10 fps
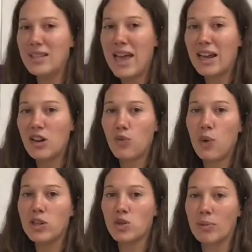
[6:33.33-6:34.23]

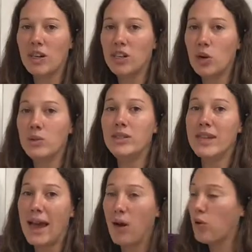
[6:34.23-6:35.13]
-1, so I'm going to go
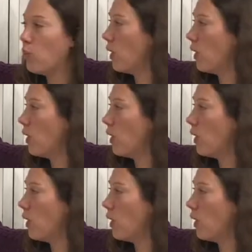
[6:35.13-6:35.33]
down